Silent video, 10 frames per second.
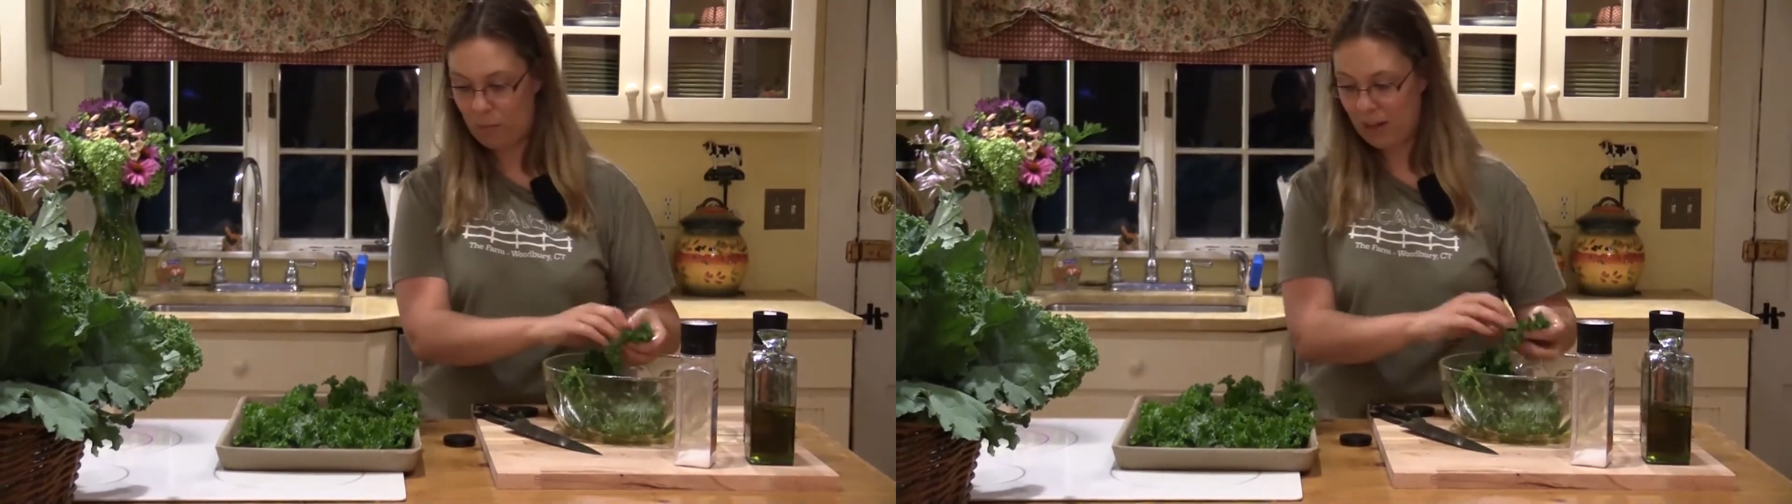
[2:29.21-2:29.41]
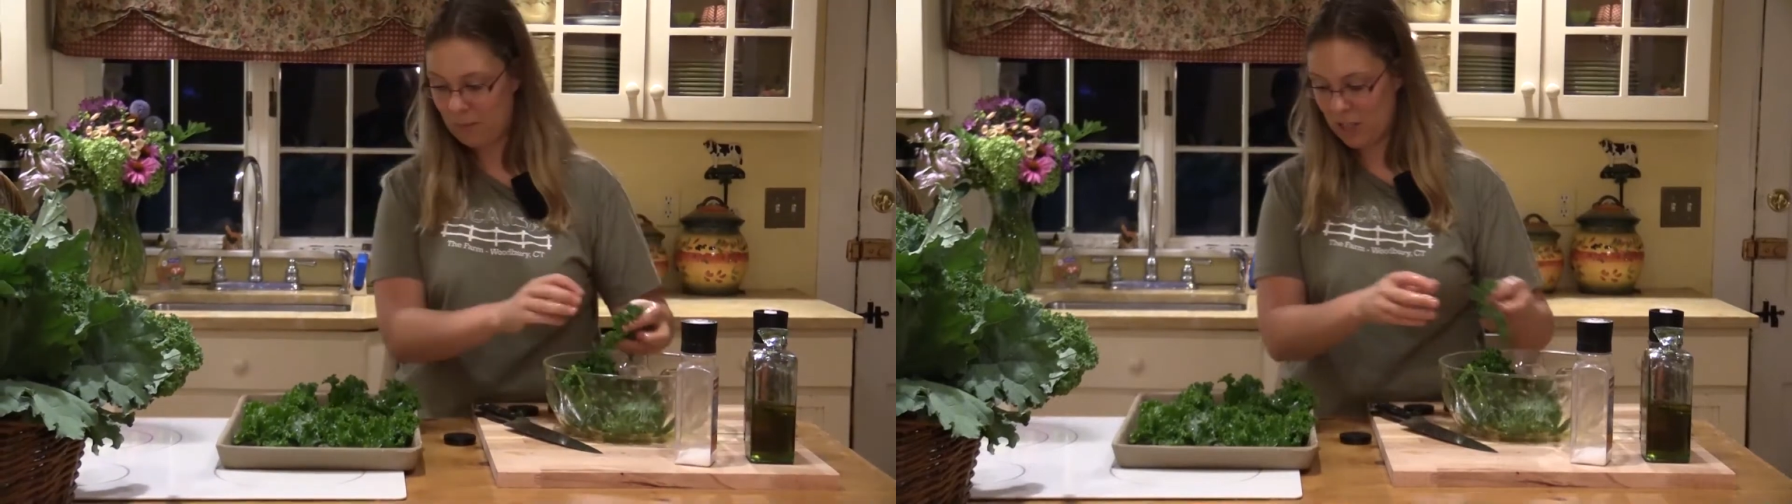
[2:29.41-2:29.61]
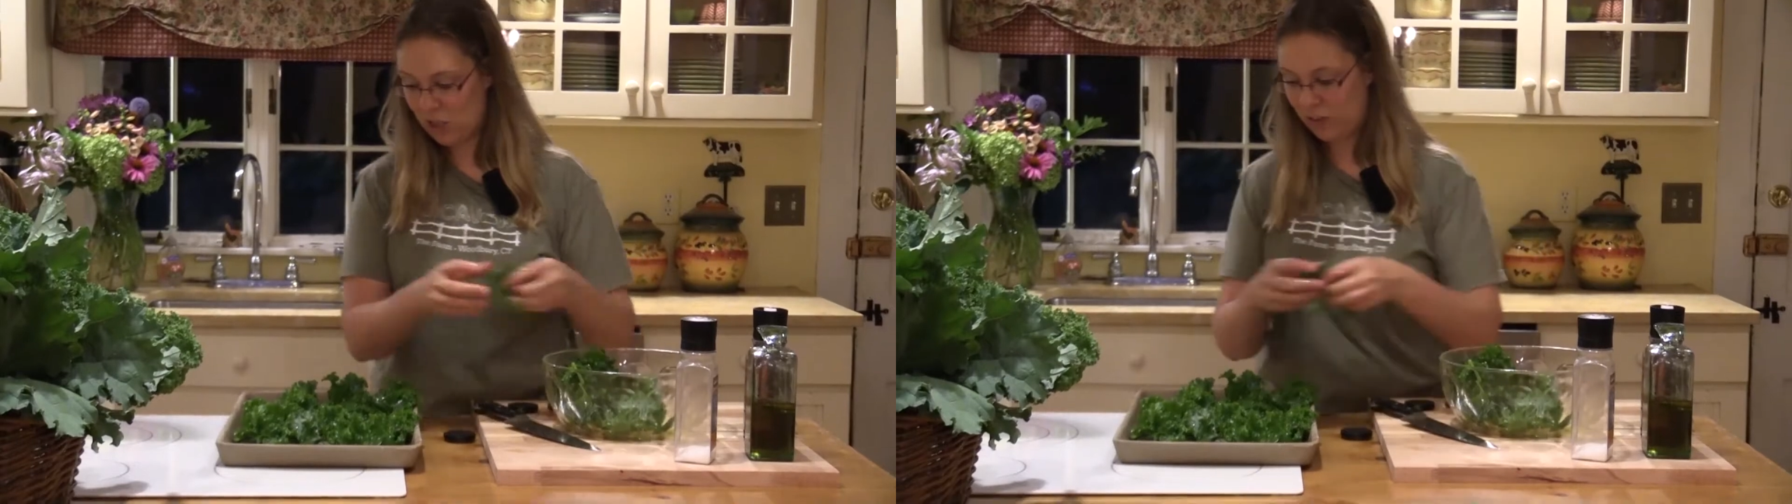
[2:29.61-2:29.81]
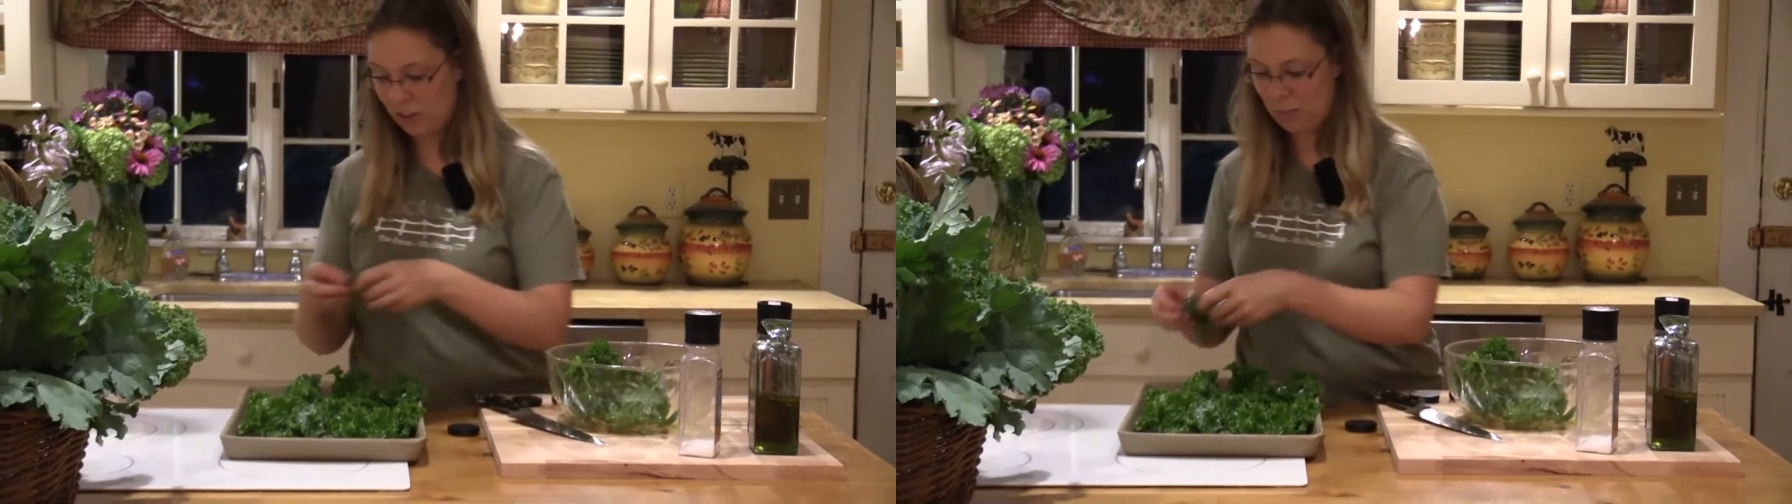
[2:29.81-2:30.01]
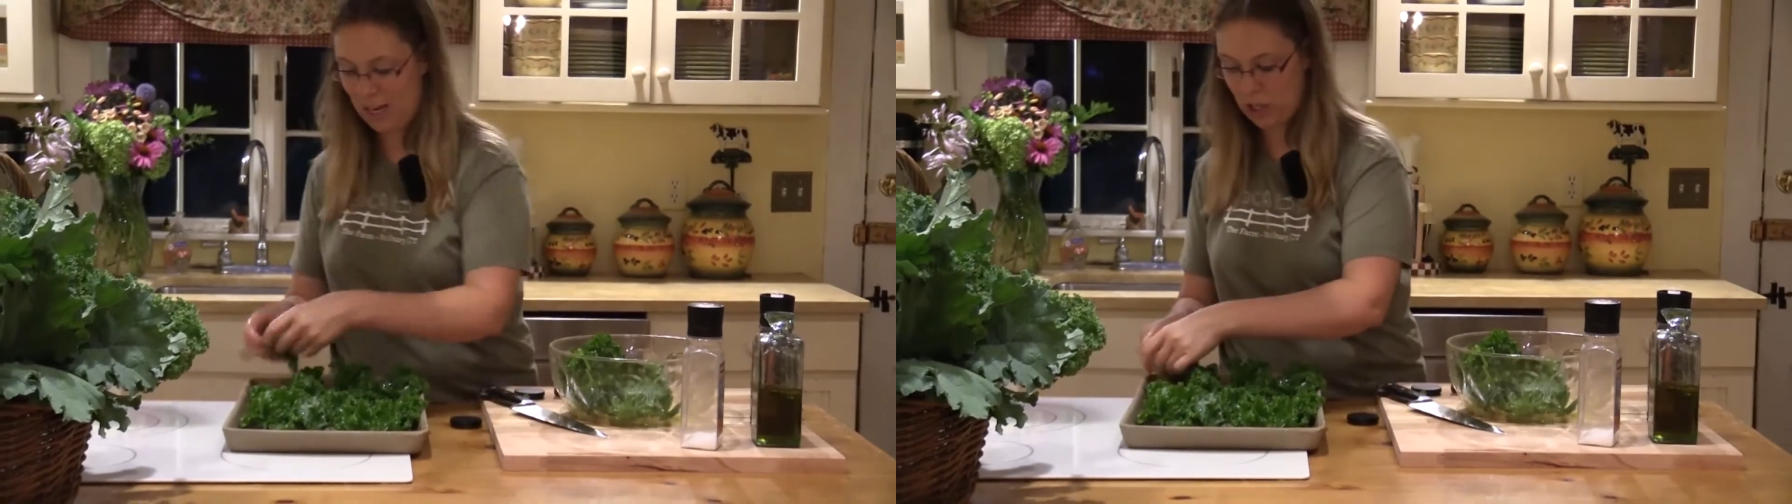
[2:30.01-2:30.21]
pretty much
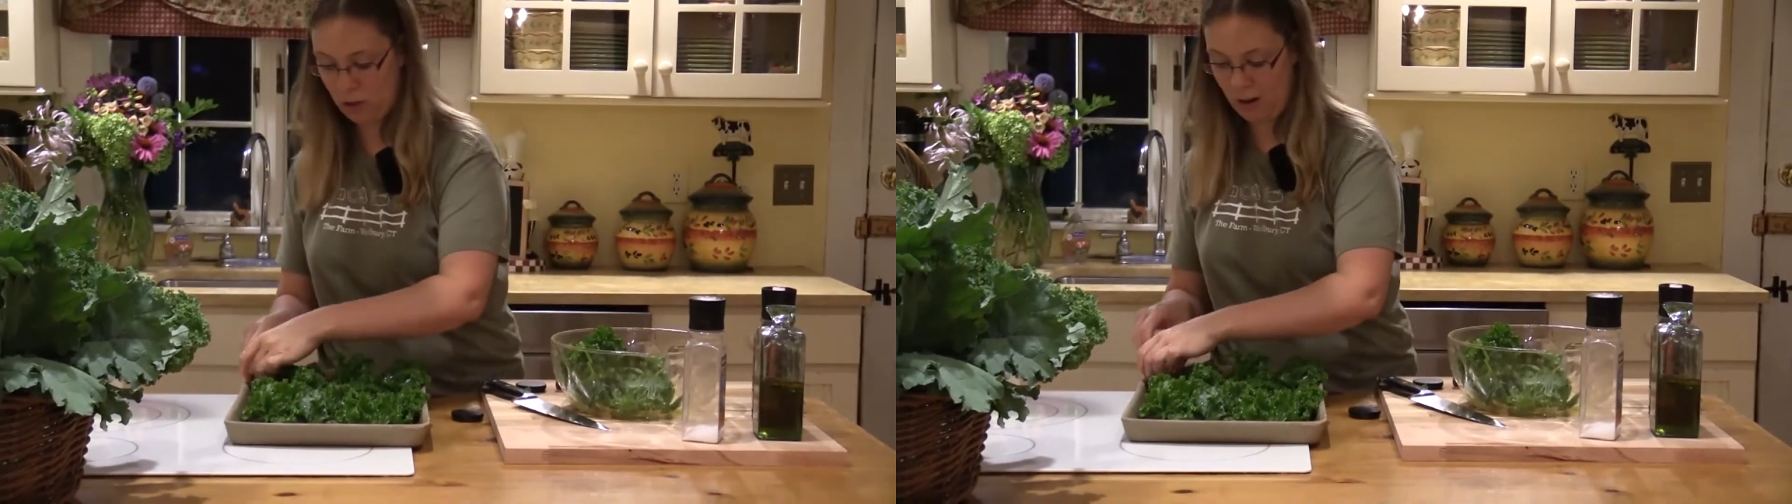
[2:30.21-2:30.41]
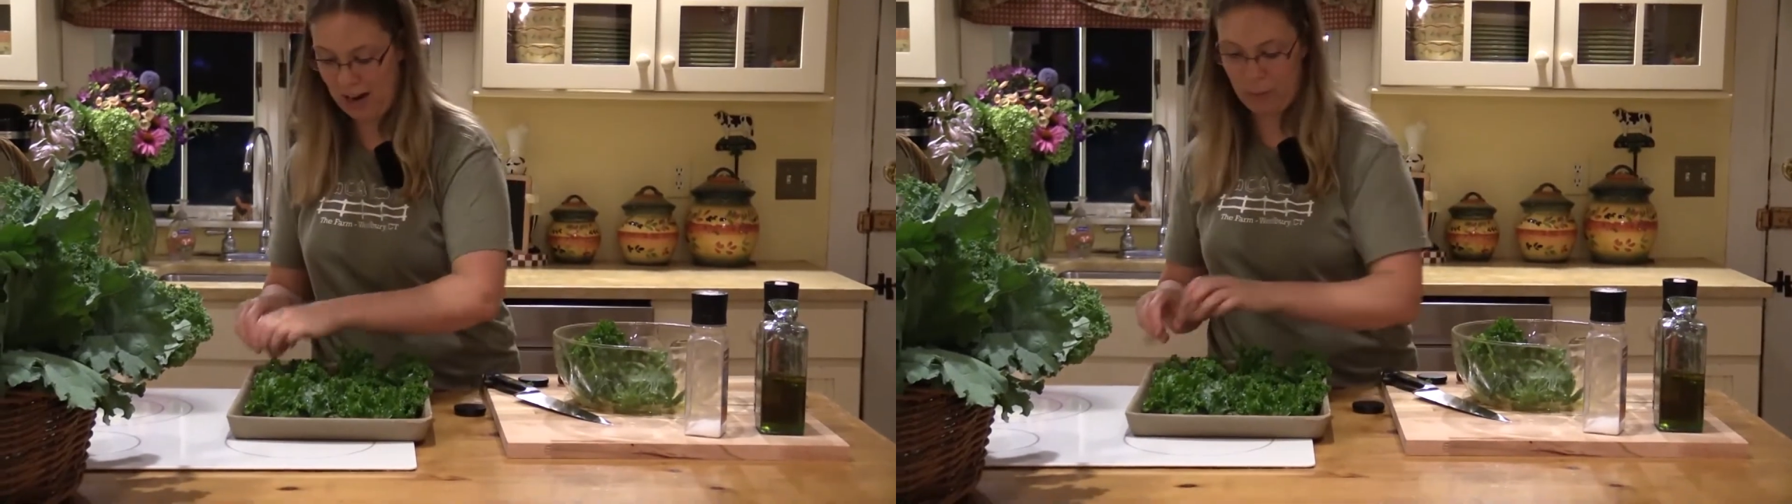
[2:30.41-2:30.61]
filled my tray.